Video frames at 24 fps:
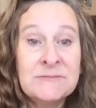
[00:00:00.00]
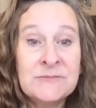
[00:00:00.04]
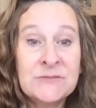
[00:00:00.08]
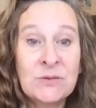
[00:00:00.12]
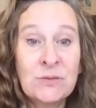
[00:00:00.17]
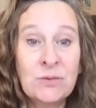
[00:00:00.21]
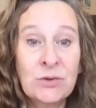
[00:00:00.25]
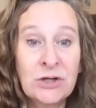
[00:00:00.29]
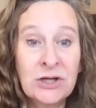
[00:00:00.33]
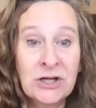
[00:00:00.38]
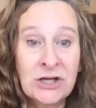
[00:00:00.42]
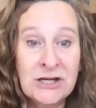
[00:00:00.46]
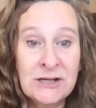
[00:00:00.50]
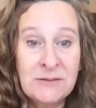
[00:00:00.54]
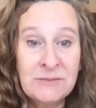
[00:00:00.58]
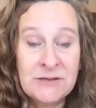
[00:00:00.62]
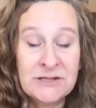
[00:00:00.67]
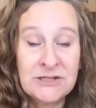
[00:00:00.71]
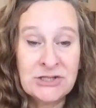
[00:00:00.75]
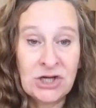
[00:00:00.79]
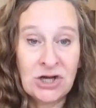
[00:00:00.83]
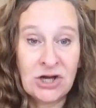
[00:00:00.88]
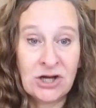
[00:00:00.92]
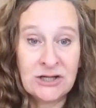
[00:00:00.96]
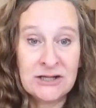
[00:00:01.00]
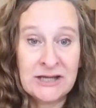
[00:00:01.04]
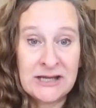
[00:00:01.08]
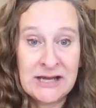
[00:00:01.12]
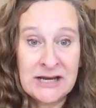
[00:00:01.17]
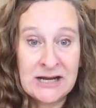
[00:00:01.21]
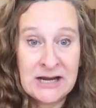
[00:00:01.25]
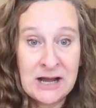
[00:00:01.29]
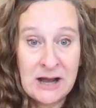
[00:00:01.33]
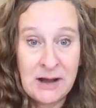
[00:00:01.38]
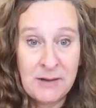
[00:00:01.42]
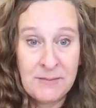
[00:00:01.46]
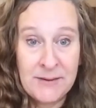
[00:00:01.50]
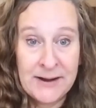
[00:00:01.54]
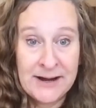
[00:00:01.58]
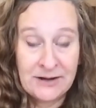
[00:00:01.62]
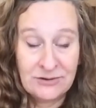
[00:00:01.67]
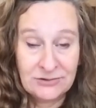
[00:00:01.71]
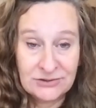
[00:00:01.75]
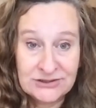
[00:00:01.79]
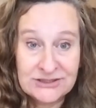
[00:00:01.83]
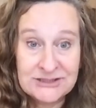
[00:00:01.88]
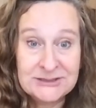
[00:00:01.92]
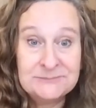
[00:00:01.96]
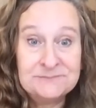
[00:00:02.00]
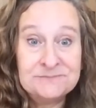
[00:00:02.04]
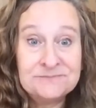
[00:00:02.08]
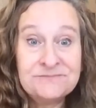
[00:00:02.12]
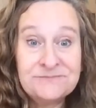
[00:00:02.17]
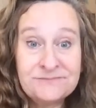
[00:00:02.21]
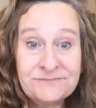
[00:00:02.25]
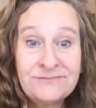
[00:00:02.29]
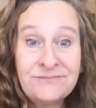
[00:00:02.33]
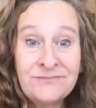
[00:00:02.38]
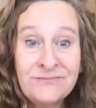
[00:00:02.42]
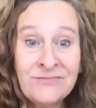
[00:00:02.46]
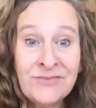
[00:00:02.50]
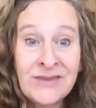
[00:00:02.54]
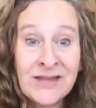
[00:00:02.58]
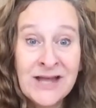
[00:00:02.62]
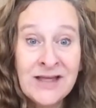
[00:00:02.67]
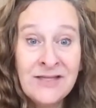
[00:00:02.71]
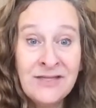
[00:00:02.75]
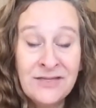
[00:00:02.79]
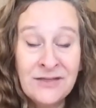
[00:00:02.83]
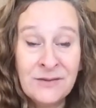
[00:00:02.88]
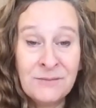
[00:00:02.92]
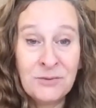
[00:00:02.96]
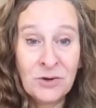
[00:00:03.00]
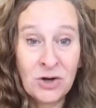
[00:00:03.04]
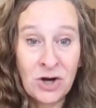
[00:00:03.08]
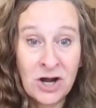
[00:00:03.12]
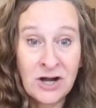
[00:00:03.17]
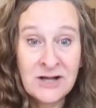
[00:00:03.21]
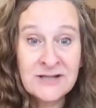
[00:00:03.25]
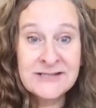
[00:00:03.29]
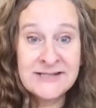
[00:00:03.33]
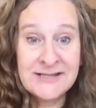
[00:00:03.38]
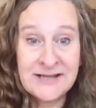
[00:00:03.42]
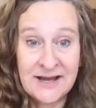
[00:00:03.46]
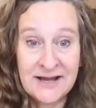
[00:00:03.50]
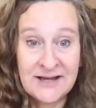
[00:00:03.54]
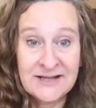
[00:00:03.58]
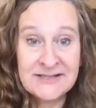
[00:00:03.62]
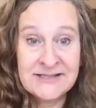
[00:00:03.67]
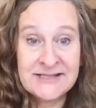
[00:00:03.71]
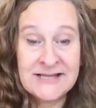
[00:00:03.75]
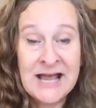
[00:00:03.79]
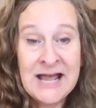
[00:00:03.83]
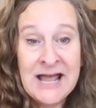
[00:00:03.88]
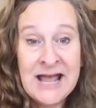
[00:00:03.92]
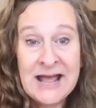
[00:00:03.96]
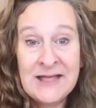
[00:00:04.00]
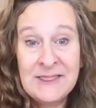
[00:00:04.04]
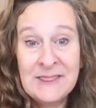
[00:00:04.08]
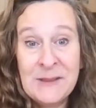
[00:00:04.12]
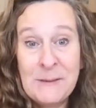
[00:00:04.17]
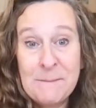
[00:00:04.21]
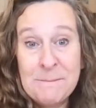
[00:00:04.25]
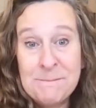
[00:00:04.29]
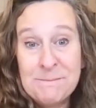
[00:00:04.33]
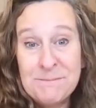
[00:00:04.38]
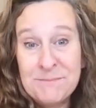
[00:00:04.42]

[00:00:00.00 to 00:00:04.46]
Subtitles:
So we're going to be talking about the process and the